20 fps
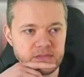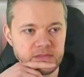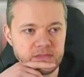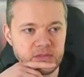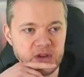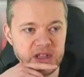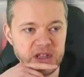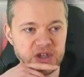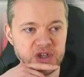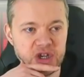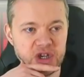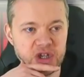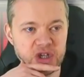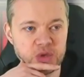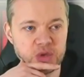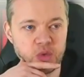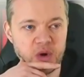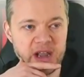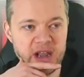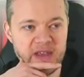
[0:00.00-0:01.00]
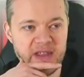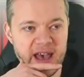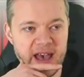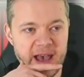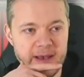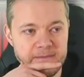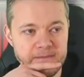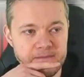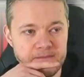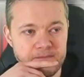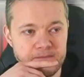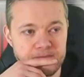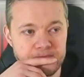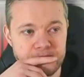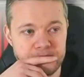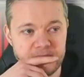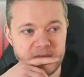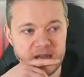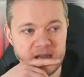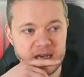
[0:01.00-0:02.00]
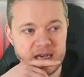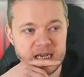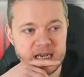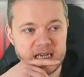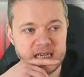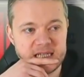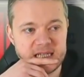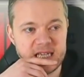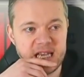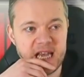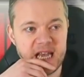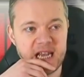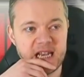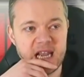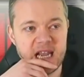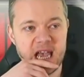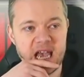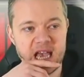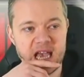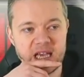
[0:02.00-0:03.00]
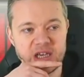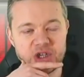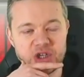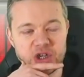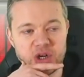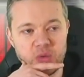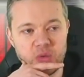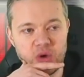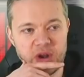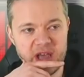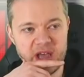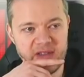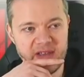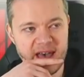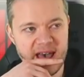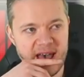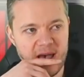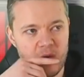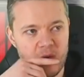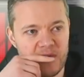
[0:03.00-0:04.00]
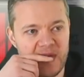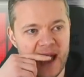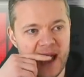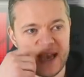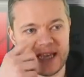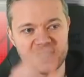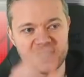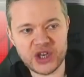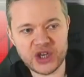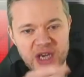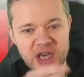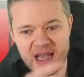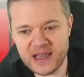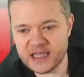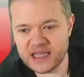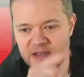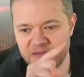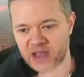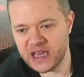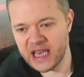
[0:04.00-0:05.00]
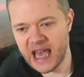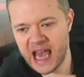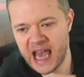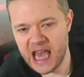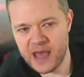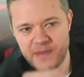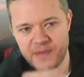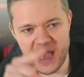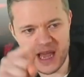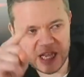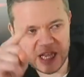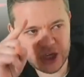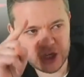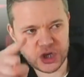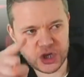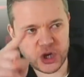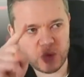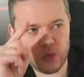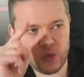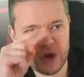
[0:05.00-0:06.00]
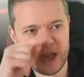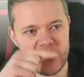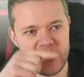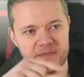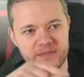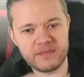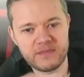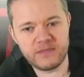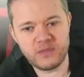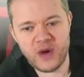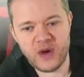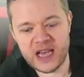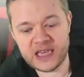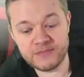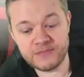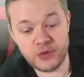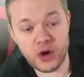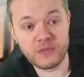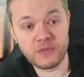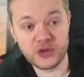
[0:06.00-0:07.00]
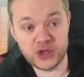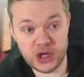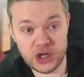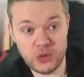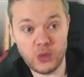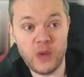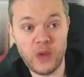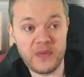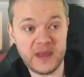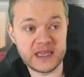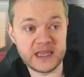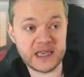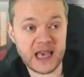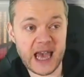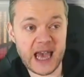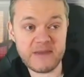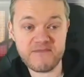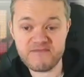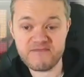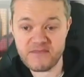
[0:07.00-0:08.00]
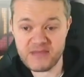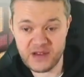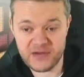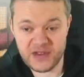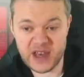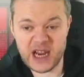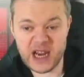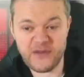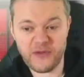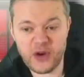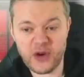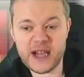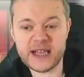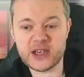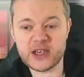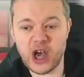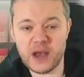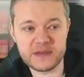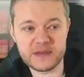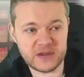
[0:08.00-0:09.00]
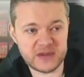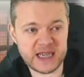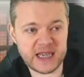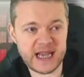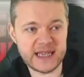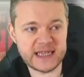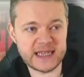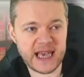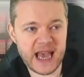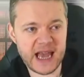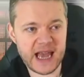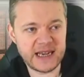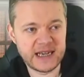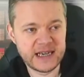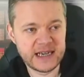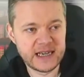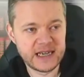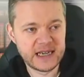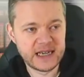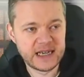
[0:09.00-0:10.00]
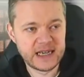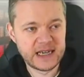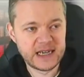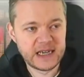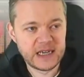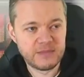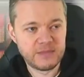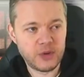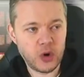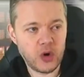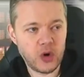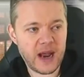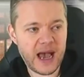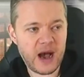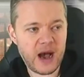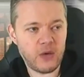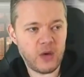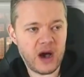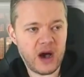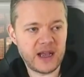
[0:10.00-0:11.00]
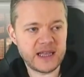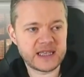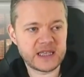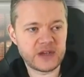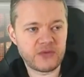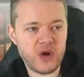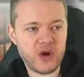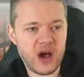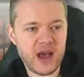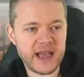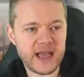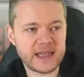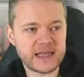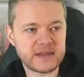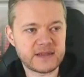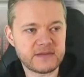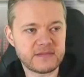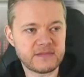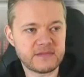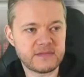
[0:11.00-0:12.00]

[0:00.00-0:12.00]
Well, they should have just won it there. Diagne should have won it there. That is the chance of the game, and he should have won it. West Brom should have won this game. I've said it three times. I'll say it again. Ball out wide to the right.